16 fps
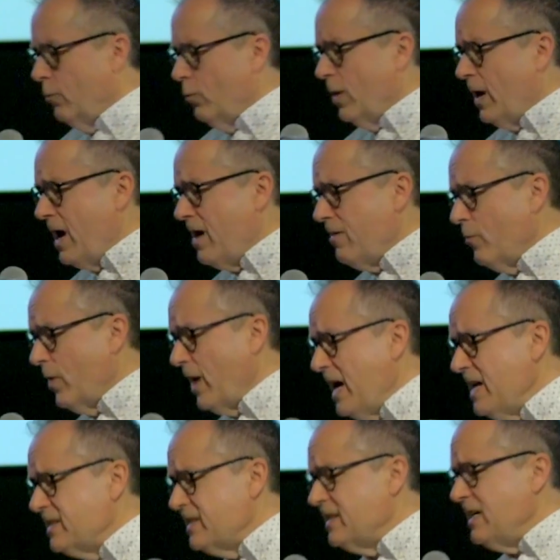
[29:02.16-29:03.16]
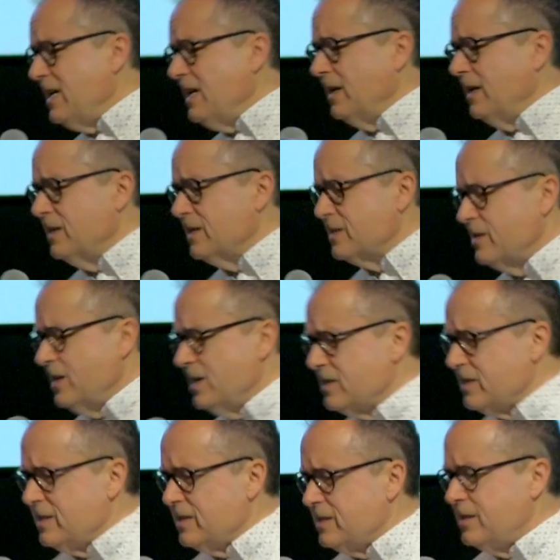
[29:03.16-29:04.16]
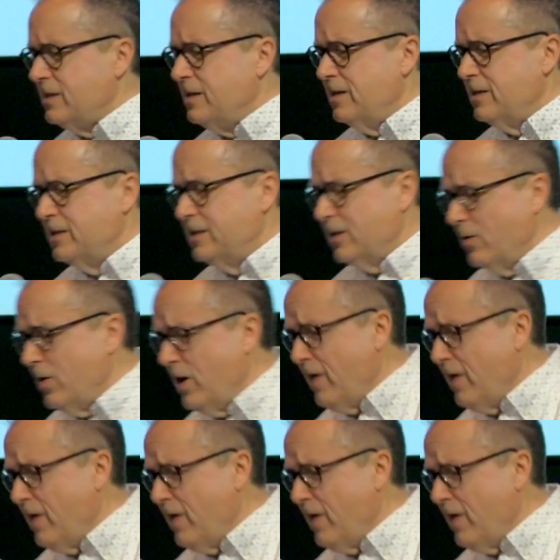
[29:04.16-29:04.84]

what I see in it is this, is don't